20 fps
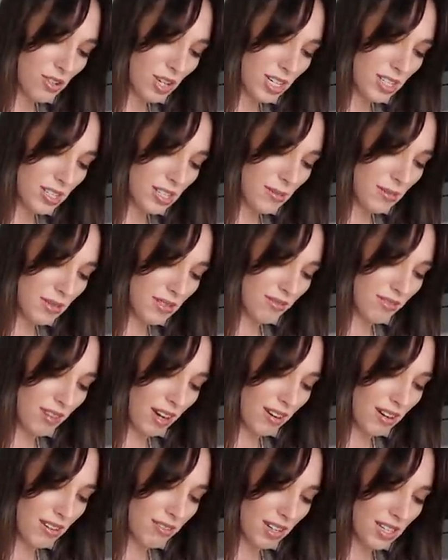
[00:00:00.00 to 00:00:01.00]
drink seems
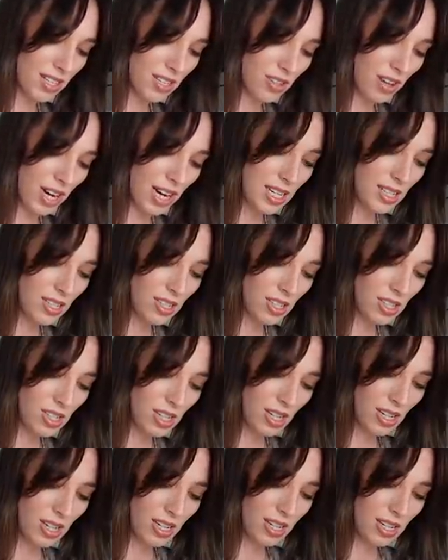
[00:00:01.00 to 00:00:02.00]
very, very
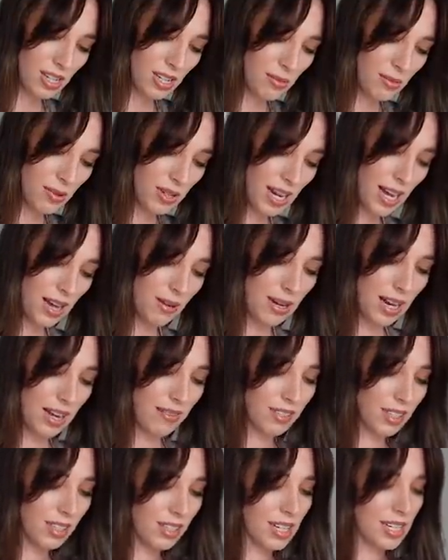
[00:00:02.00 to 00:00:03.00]
strange. But
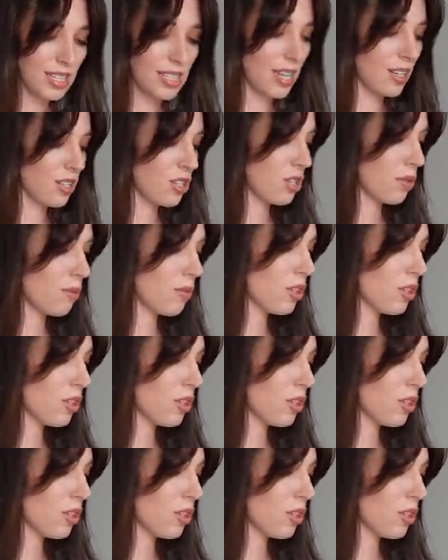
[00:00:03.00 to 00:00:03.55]
however, is that too